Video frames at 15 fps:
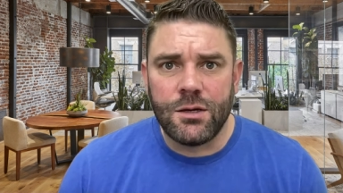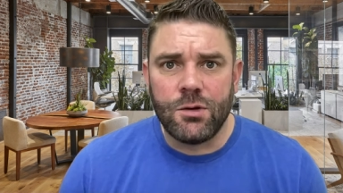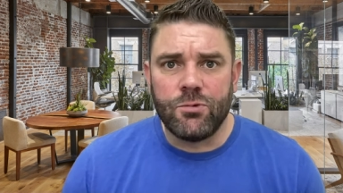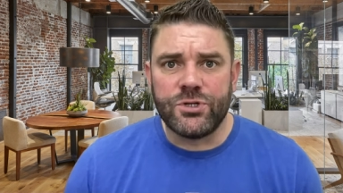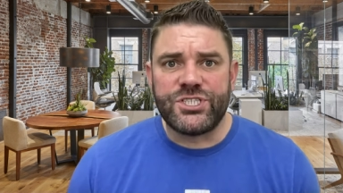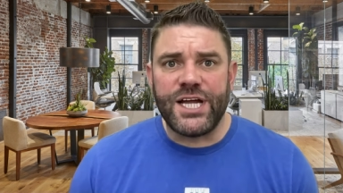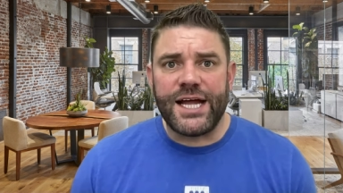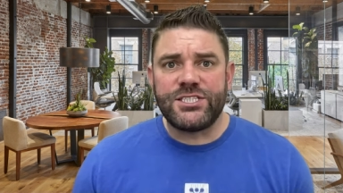
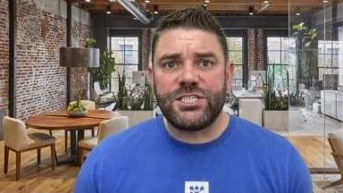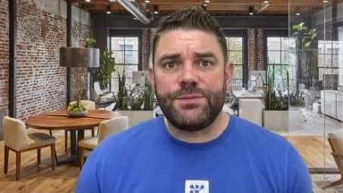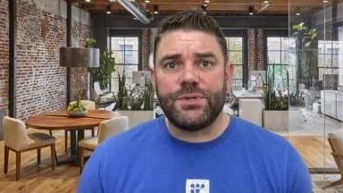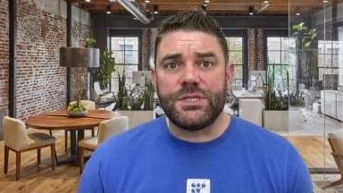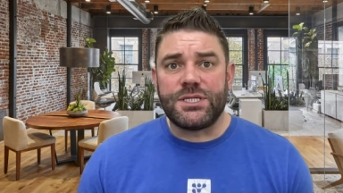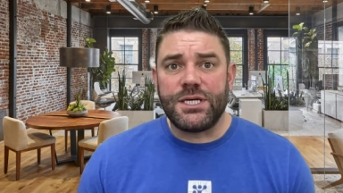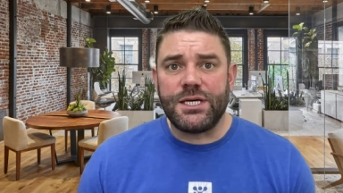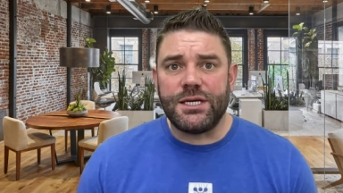With
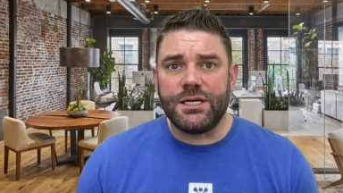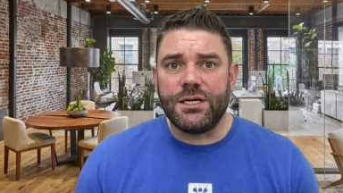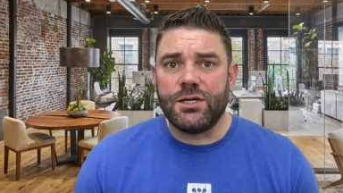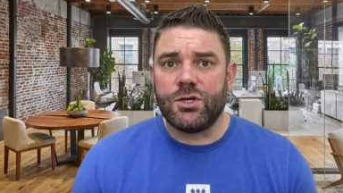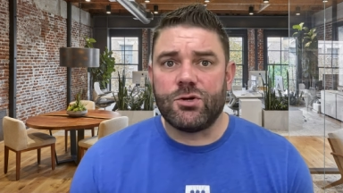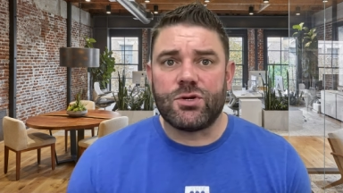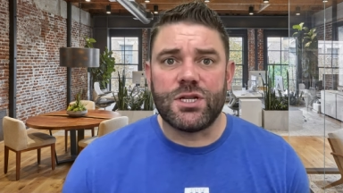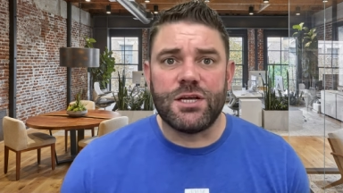ChatGPT,
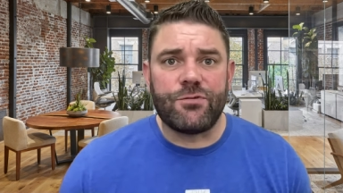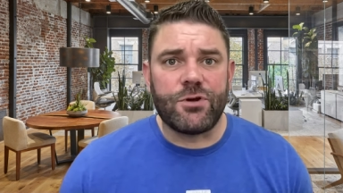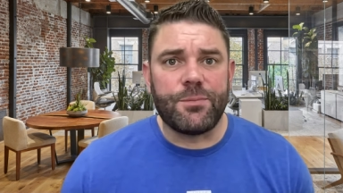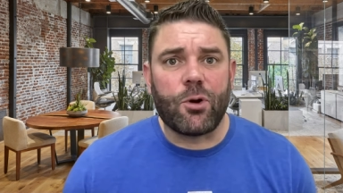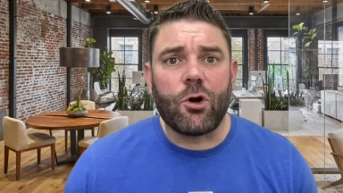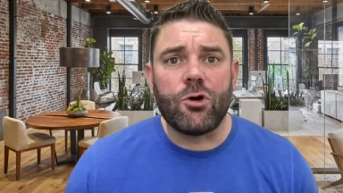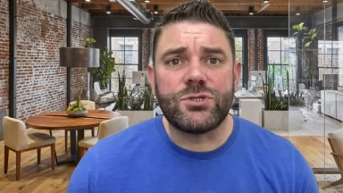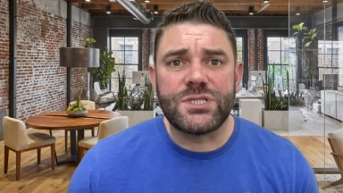you're delivering
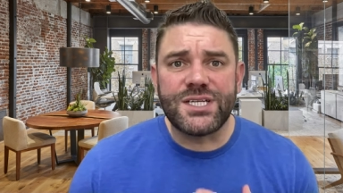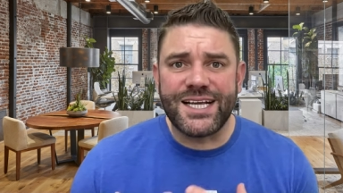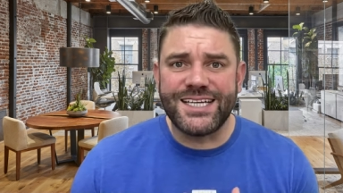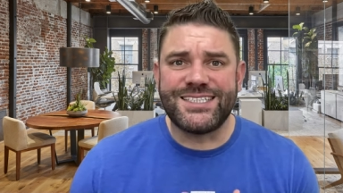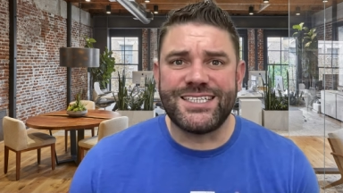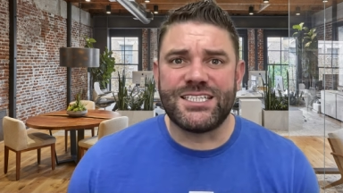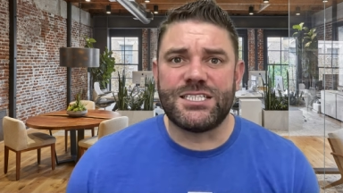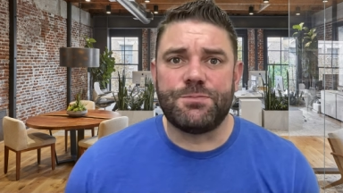
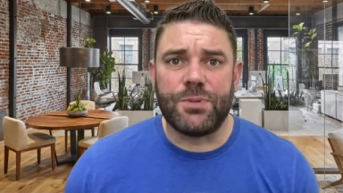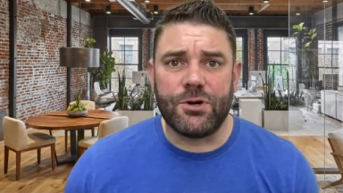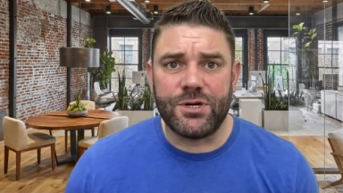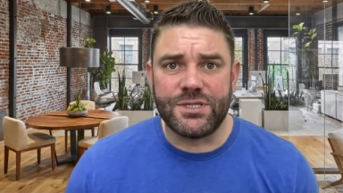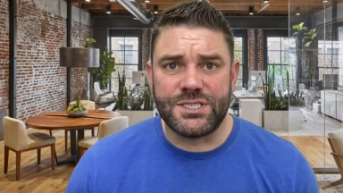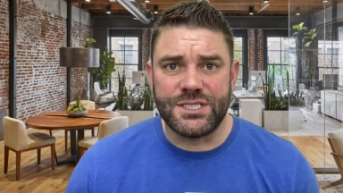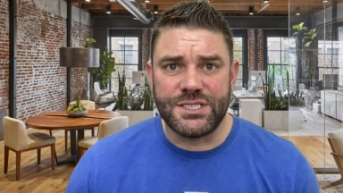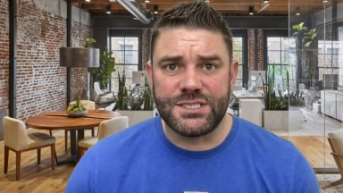personalized
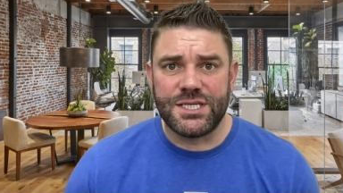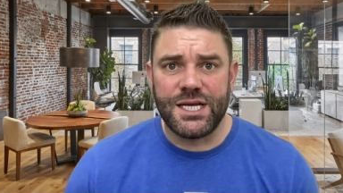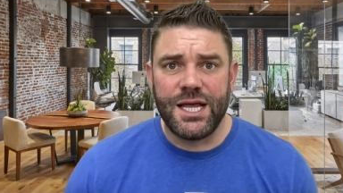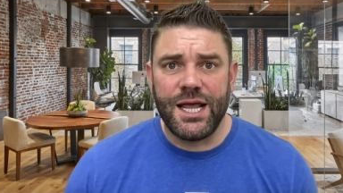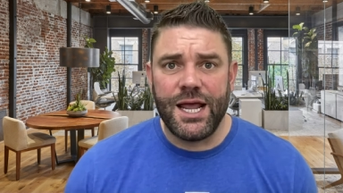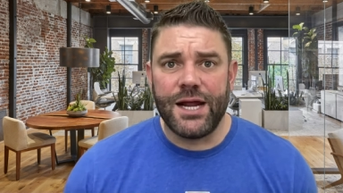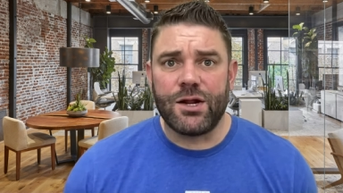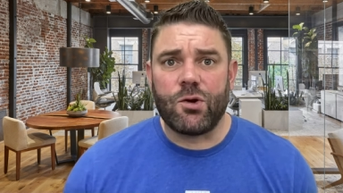experiences,
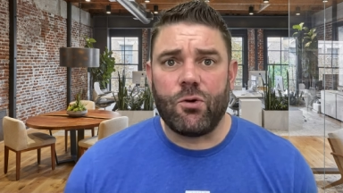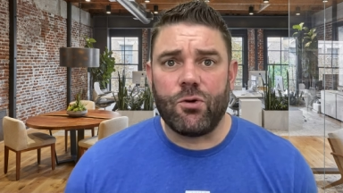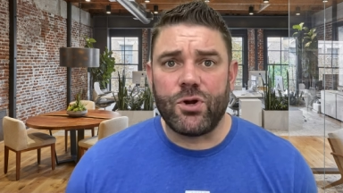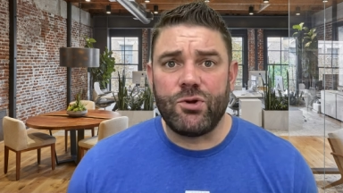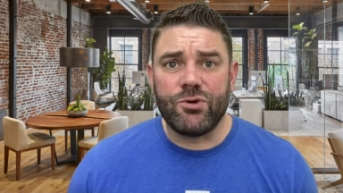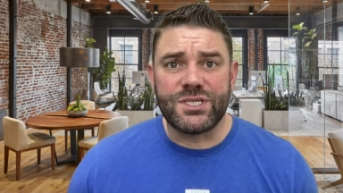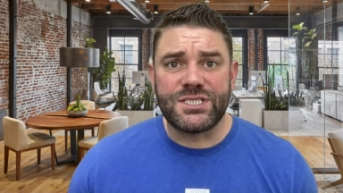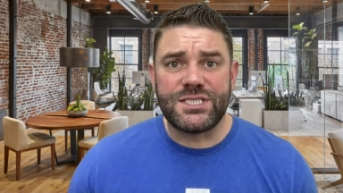and according
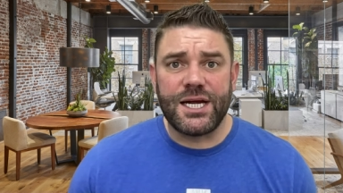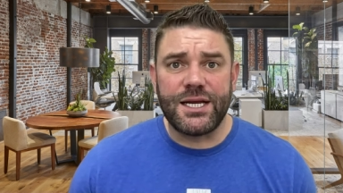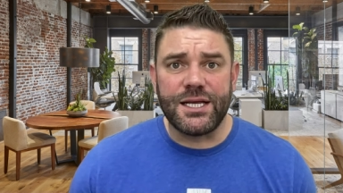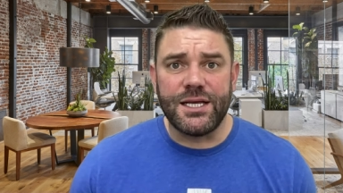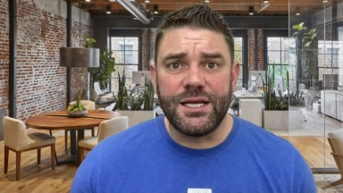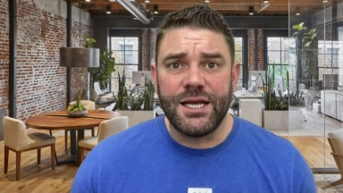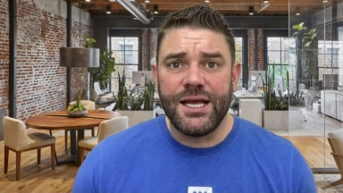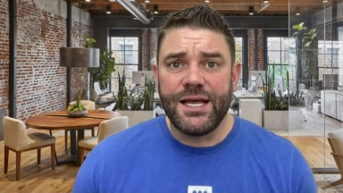to a
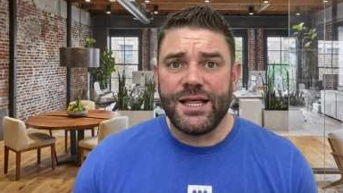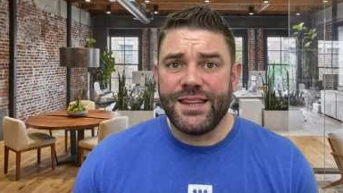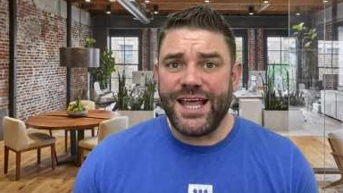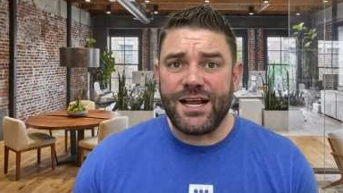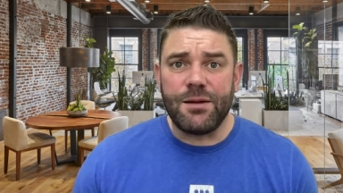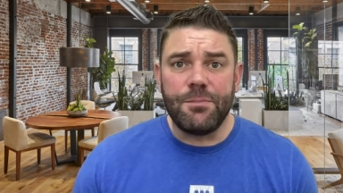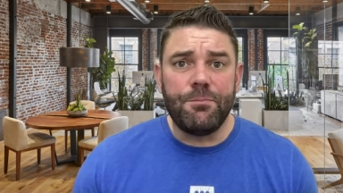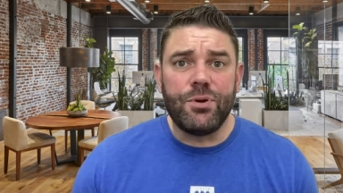study,
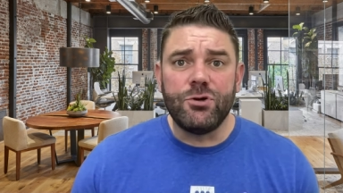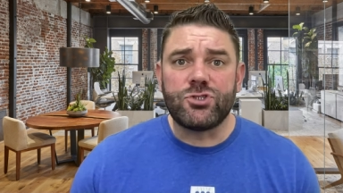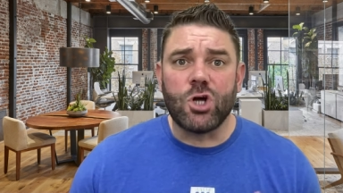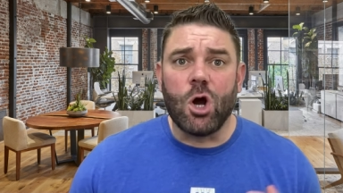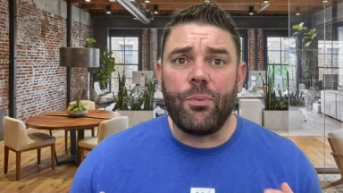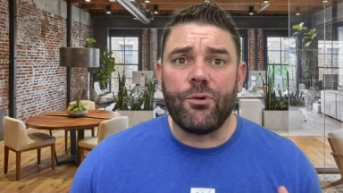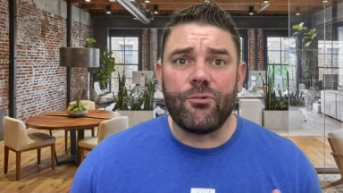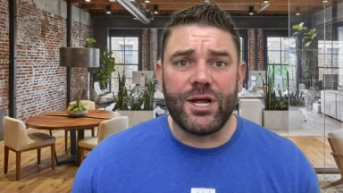that can boost
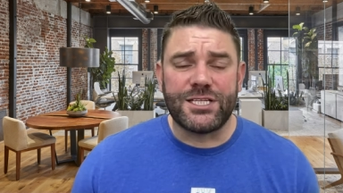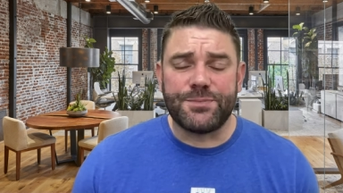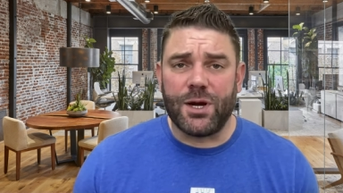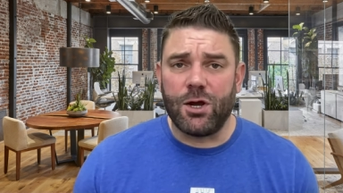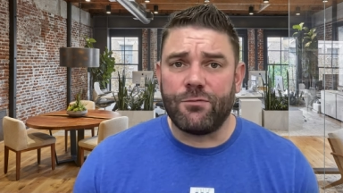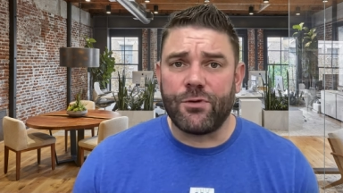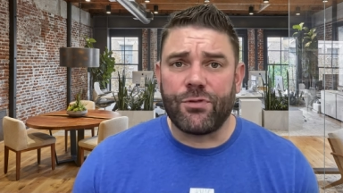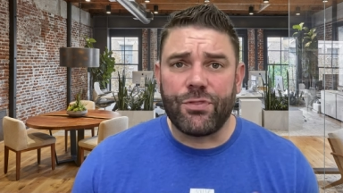open rates by
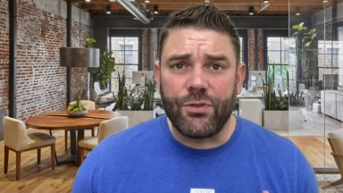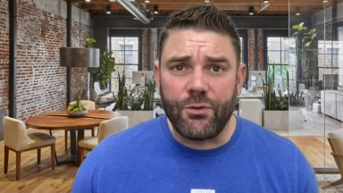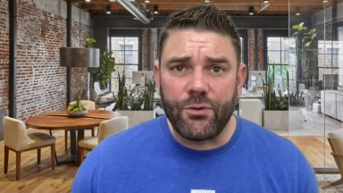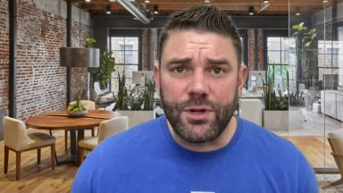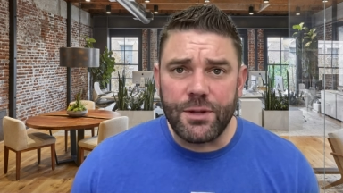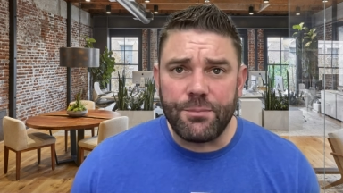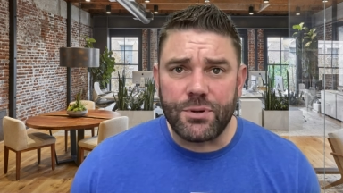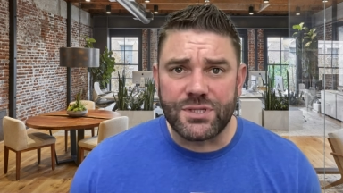over
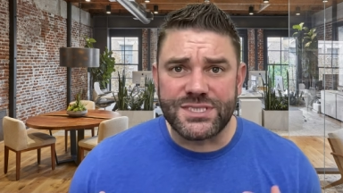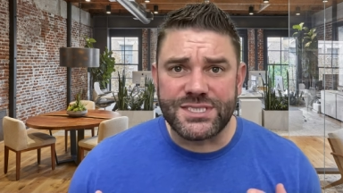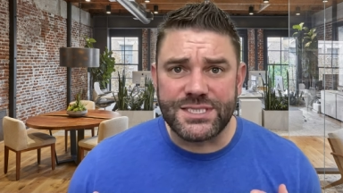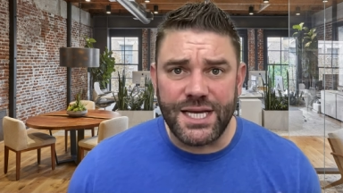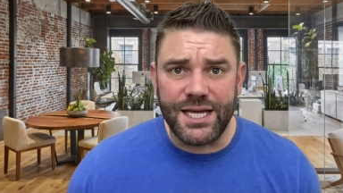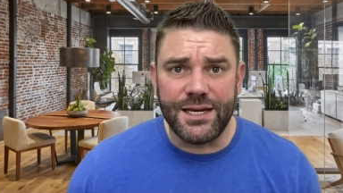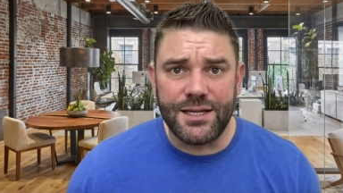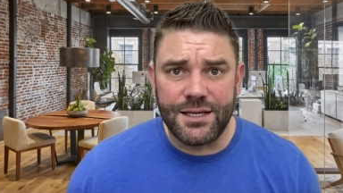thirty
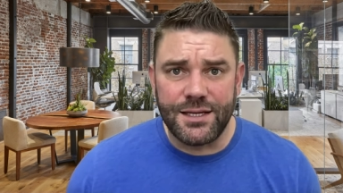percent.